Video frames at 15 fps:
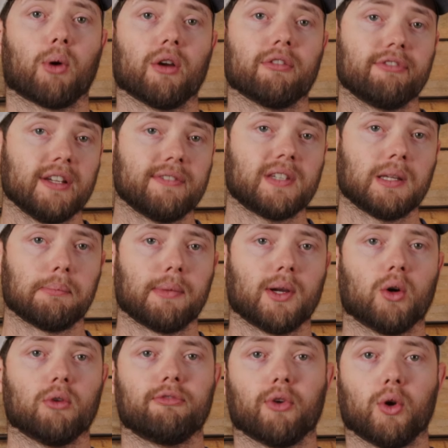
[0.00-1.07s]
by
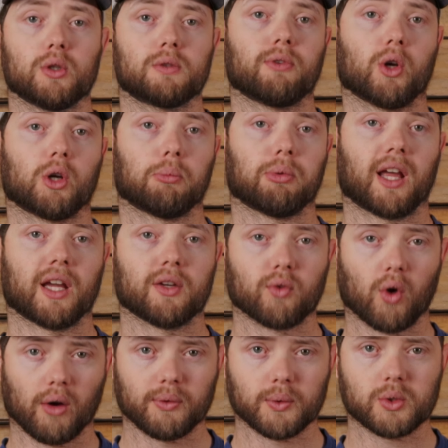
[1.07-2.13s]
50mm first focal plane
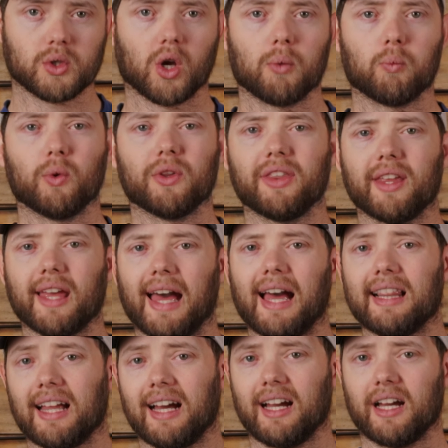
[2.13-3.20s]
rifle scope with the
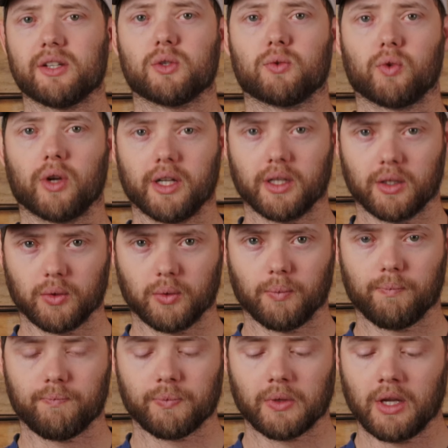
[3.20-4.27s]
Allah Hunter reticle.
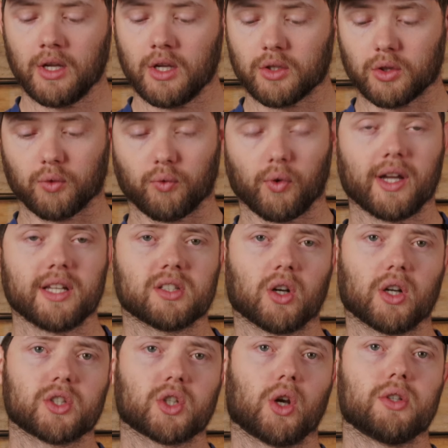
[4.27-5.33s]
The reason
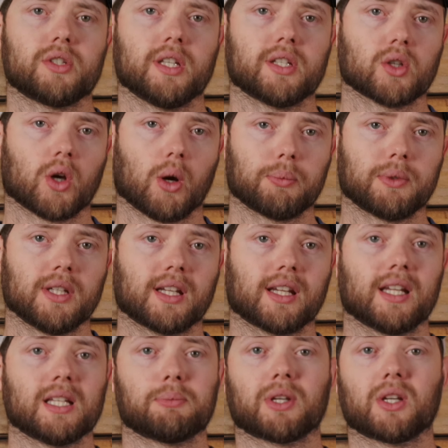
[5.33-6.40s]
I chose this optic
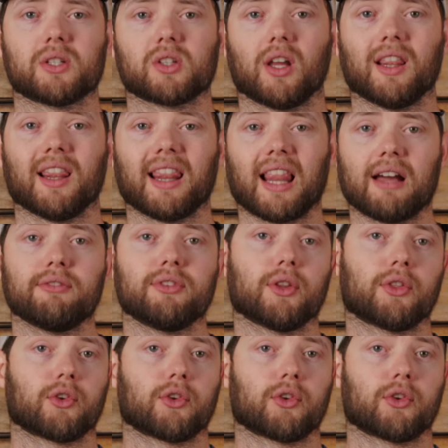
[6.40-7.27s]
is because I love the